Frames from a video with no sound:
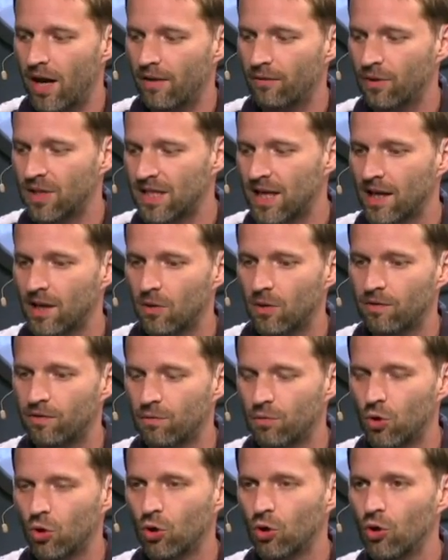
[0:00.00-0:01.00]
if we take taken away
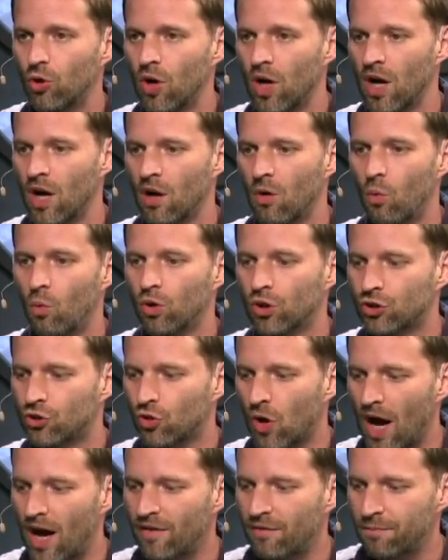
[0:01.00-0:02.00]
from Hulu will
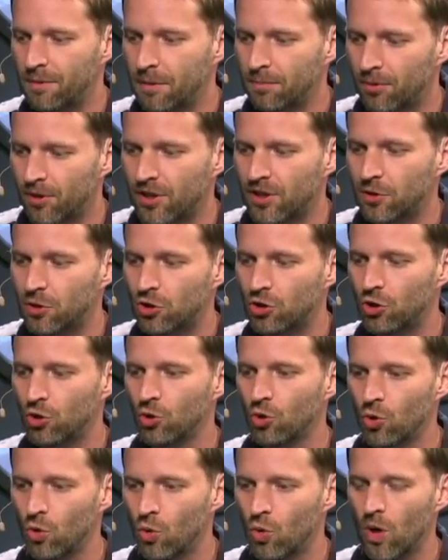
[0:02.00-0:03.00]
drive people into
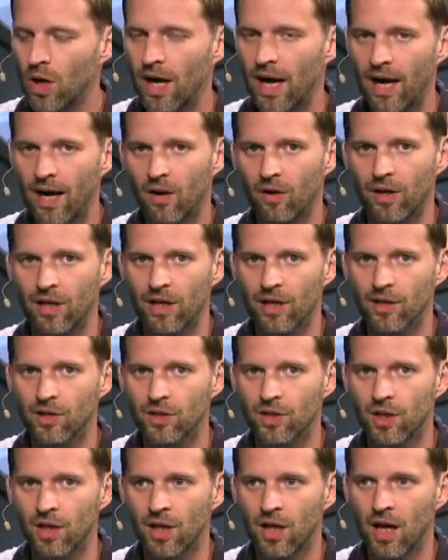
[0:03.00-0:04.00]
two
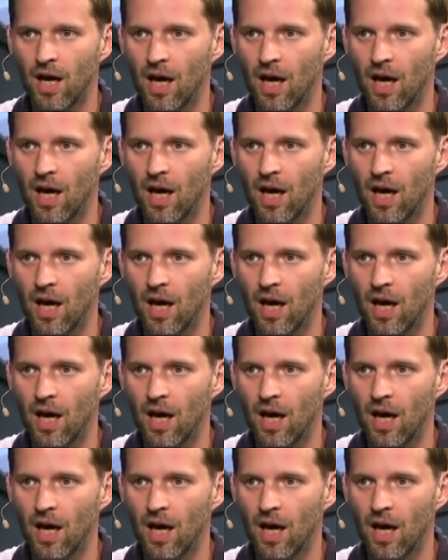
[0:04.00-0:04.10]
areas.